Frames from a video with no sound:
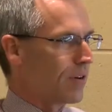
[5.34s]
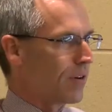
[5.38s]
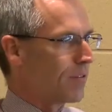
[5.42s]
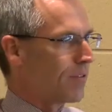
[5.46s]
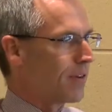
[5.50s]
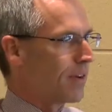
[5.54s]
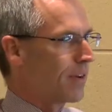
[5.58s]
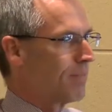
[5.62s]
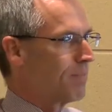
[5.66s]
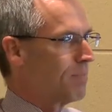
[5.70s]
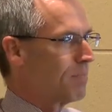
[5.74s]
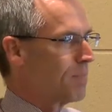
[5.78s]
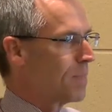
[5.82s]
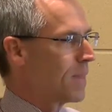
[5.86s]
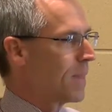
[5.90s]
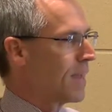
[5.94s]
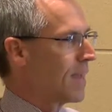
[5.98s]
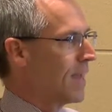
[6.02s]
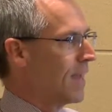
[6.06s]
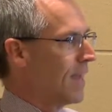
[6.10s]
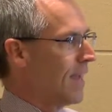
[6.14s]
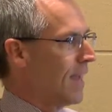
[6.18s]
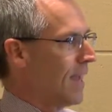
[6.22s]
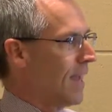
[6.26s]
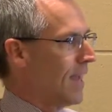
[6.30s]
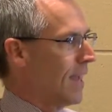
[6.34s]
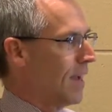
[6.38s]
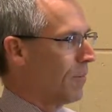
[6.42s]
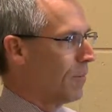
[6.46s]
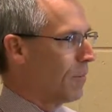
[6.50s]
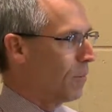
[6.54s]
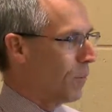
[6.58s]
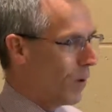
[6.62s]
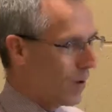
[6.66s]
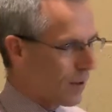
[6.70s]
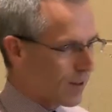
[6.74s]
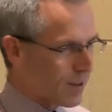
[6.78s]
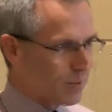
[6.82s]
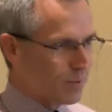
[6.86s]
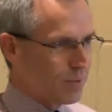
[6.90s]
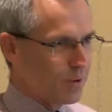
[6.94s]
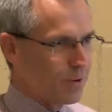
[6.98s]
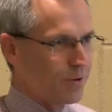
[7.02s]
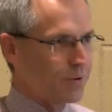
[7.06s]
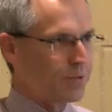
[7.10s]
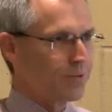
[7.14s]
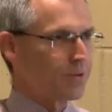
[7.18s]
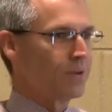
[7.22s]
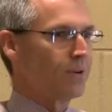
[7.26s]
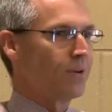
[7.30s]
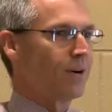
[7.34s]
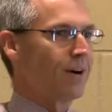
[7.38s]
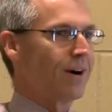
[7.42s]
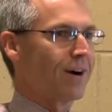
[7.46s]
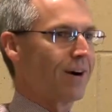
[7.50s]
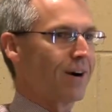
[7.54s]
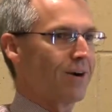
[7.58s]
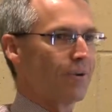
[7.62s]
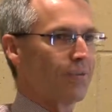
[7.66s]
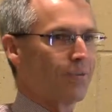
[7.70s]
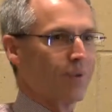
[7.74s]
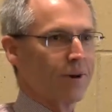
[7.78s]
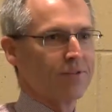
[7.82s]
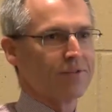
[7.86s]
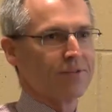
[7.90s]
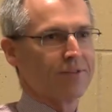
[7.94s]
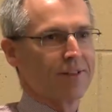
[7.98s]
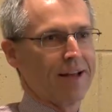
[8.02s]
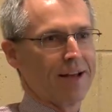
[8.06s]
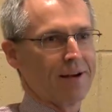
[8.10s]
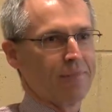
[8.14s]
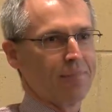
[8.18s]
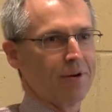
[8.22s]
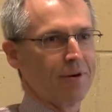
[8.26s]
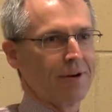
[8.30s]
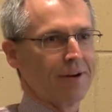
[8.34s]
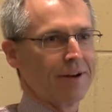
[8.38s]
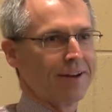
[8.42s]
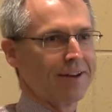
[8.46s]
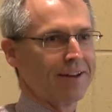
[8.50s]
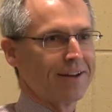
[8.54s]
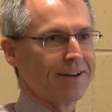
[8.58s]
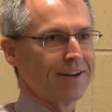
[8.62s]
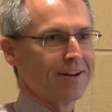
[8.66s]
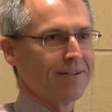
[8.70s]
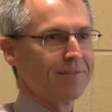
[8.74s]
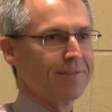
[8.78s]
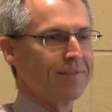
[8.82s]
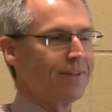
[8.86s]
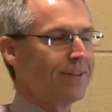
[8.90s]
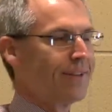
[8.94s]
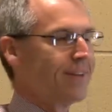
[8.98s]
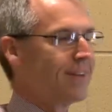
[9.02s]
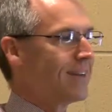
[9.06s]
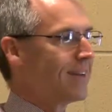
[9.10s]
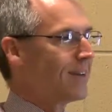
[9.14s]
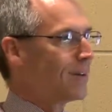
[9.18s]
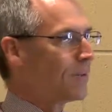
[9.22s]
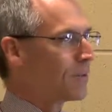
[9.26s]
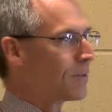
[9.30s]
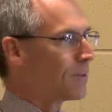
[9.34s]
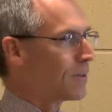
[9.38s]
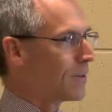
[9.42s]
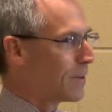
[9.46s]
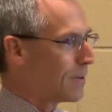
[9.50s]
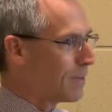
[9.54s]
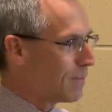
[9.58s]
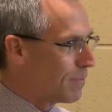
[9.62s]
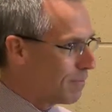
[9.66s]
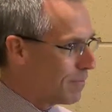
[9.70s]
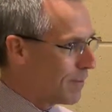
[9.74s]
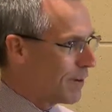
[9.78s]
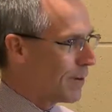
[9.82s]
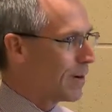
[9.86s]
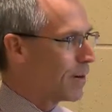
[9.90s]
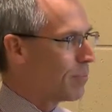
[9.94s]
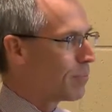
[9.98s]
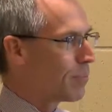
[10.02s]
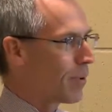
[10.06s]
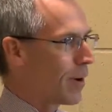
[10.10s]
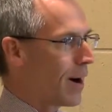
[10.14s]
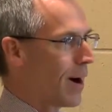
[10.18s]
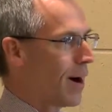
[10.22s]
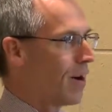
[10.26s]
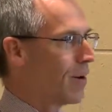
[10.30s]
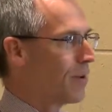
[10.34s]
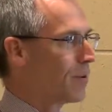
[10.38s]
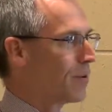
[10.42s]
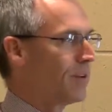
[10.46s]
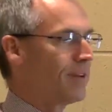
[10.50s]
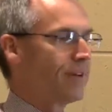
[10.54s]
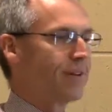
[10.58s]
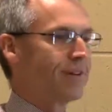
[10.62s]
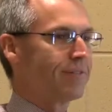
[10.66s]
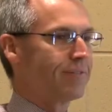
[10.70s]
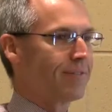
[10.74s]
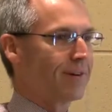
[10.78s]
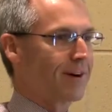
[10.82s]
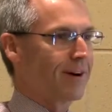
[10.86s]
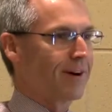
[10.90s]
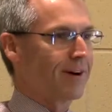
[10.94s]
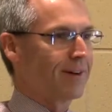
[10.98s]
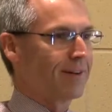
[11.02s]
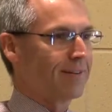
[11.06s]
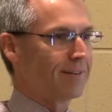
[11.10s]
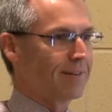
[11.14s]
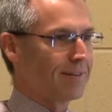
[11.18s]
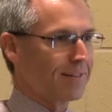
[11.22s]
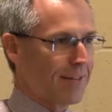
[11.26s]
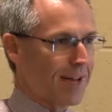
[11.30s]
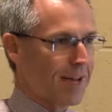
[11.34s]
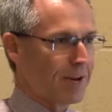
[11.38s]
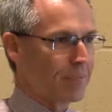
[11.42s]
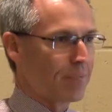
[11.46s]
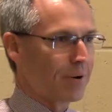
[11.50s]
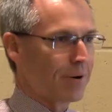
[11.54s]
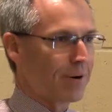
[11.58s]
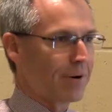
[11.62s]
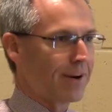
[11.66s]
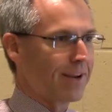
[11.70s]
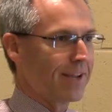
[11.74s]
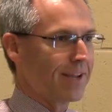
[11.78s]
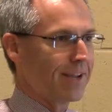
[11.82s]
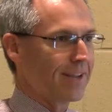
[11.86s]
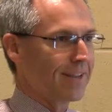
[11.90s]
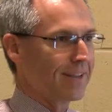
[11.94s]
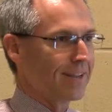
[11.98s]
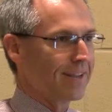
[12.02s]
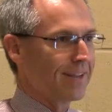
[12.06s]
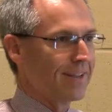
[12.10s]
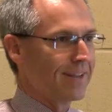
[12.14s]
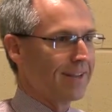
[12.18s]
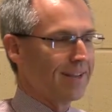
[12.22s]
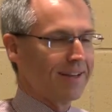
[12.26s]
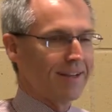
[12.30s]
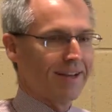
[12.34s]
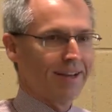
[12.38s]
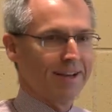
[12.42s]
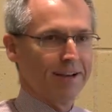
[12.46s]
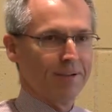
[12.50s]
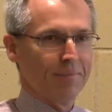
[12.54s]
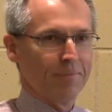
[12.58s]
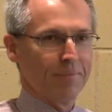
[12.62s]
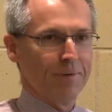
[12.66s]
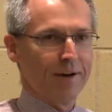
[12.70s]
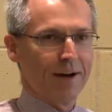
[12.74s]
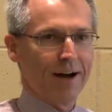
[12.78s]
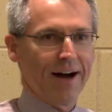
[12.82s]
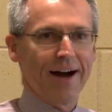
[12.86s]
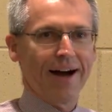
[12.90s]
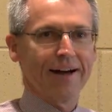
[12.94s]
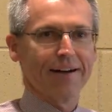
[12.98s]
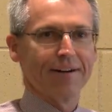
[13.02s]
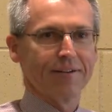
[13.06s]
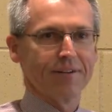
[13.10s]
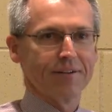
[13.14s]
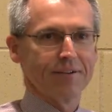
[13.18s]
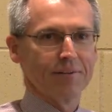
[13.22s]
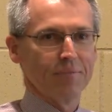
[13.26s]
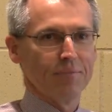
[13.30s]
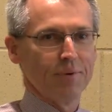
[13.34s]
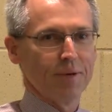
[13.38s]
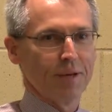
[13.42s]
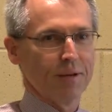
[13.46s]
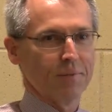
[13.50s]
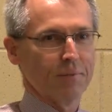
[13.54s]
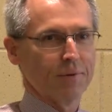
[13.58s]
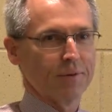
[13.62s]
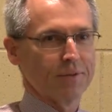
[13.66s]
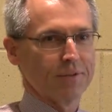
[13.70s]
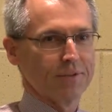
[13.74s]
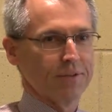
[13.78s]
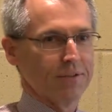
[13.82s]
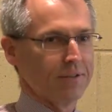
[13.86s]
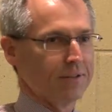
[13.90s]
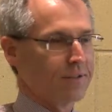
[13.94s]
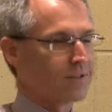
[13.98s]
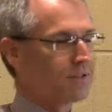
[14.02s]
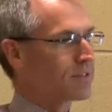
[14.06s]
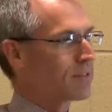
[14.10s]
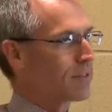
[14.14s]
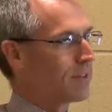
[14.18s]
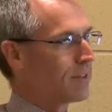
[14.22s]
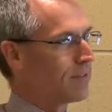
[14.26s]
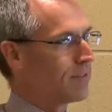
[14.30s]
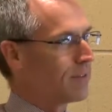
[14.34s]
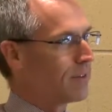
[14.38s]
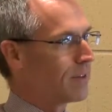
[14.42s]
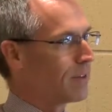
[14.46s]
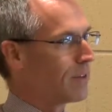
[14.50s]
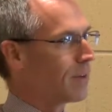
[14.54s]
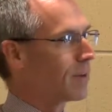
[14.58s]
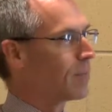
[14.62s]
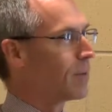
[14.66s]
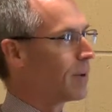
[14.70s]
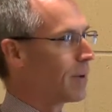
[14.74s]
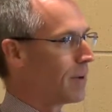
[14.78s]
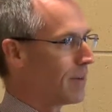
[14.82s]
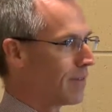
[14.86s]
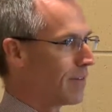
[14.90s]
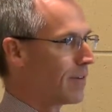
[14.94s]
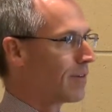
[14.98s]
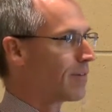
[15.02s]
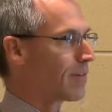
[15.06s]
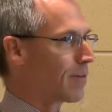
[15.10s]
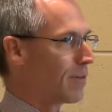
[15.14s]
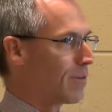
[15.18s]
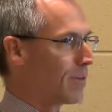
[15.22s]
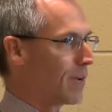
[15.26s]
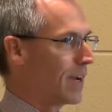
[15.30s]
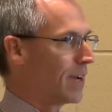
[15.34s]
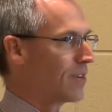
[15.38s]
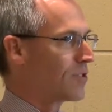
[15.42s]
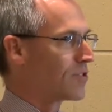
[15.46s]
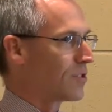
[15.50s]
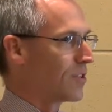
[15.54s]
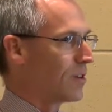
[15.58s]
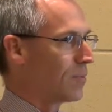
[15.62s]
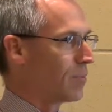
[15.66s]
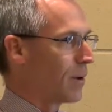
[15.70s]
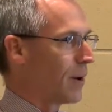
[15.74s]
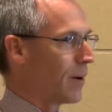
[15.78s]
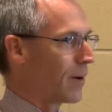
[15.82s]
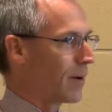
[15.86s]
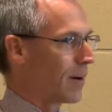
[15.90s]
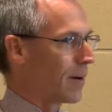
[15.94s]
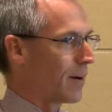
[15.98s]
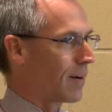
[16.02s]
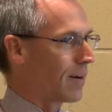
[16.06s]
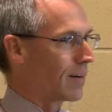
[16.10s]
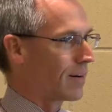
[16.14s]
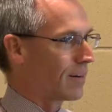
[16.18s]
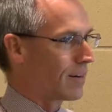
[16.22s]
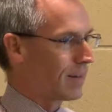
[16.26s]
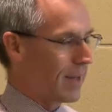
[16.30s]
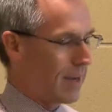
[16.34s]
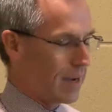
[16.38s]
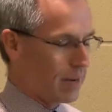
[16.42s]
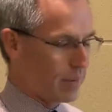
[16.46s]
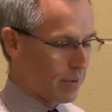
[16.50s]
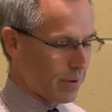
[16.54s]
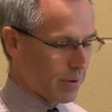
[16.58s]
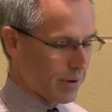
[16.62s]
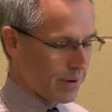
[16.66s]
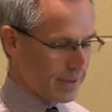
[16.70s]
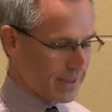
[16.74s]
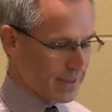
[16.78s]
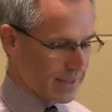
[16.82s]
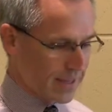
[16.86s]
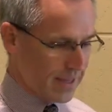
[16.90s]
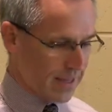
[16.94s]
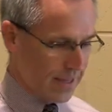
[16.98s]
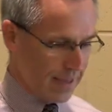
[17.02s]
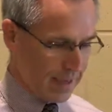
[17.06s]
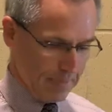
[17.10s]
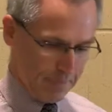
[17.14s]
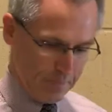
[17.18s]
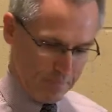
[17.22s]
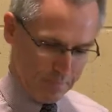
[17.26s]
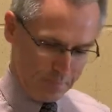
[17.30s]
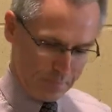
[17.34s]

Irving, and we welcome you to our West Library here. We're very proud of our library, and I'm honored to be able to just give you a little bit of information about our library today.